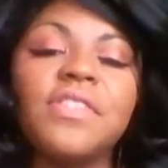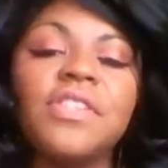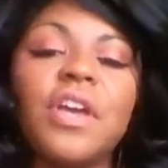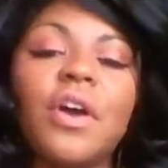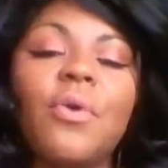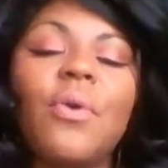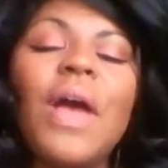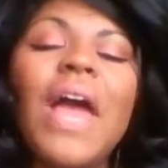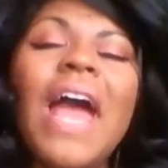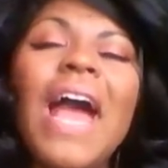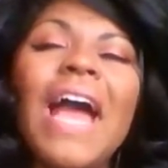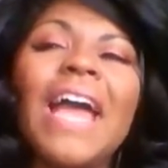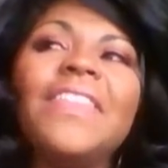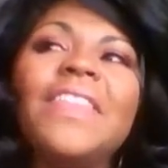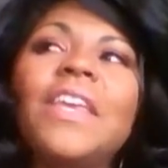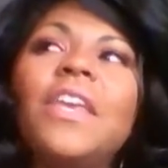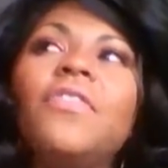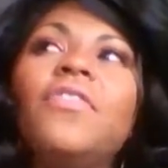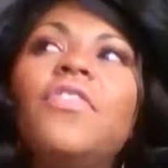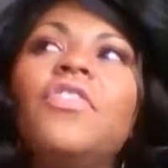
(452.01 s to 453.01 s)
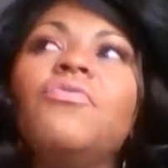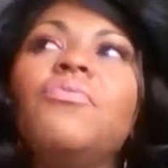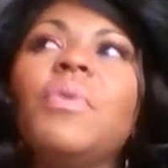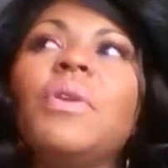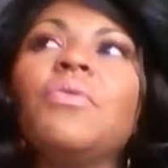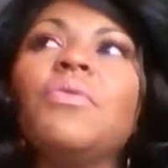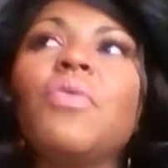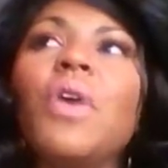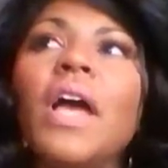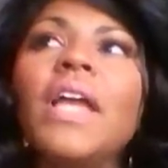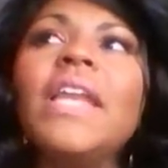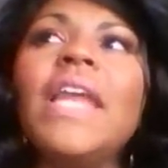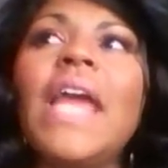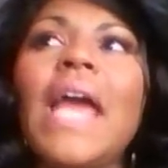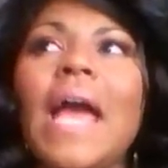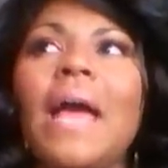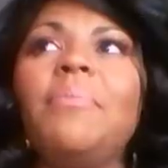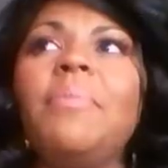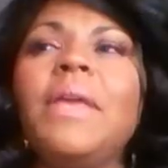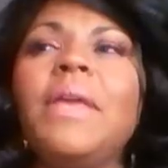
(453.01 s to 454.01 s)
So I think if you've been
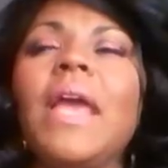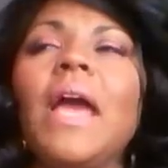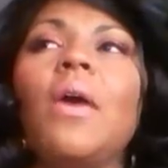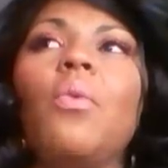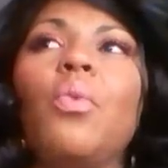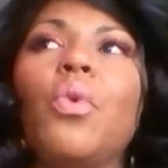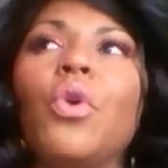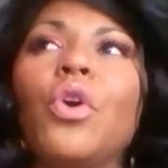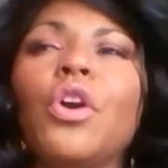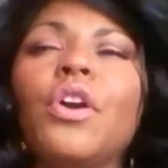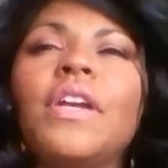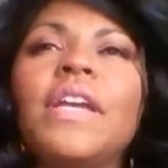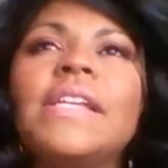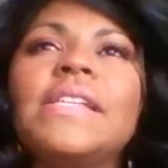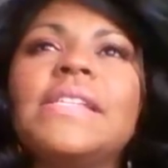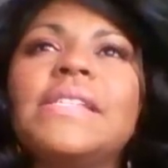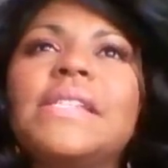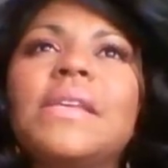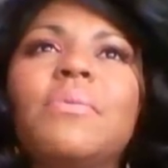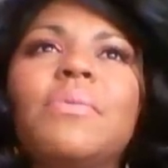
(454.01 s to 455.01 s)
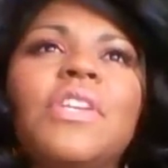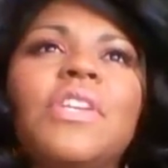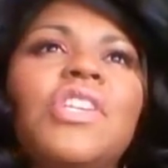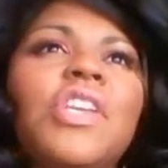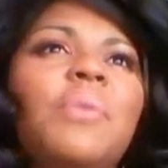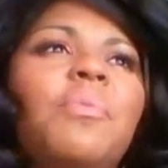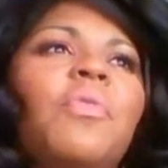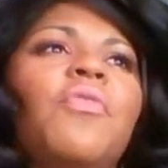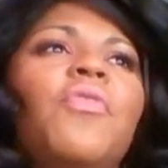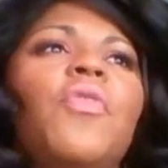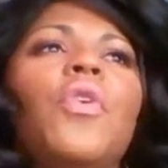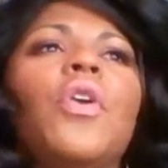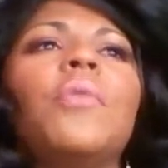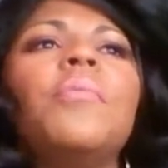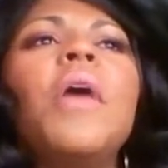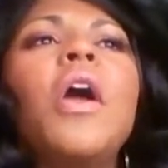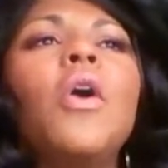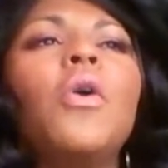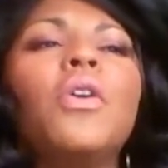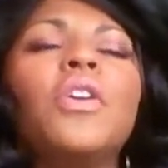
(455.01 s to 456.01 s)
unhappy at work in some way, shape, or form,